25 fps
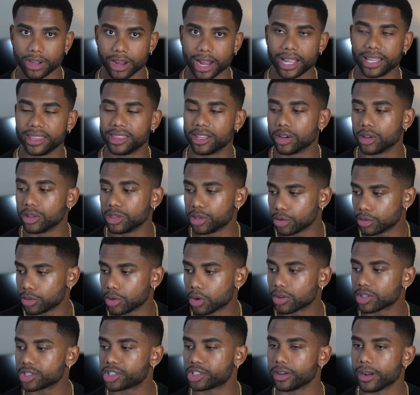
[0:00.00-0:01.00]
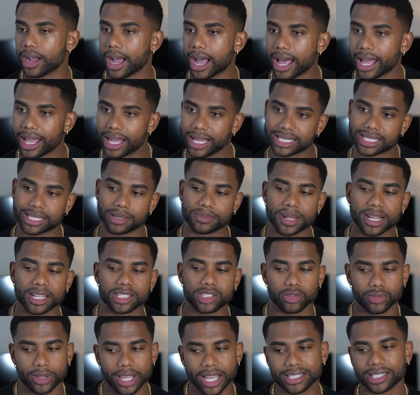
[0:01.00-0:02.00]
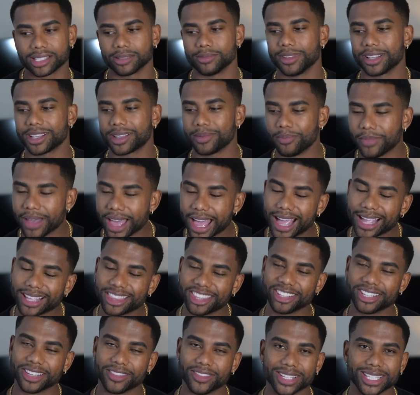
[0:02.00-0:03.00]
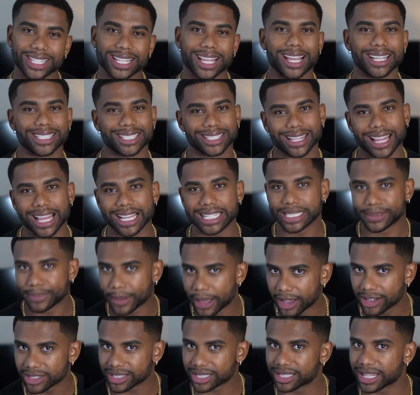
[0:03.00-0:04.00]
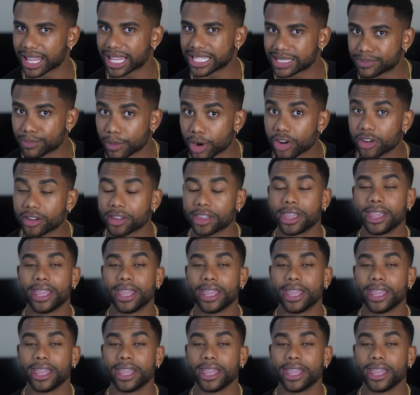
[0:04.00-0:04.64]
All right, they'll, they'll notice your eyes. Sometimes you'll catch them looking back. They give a, a slight smile, a slight smirk.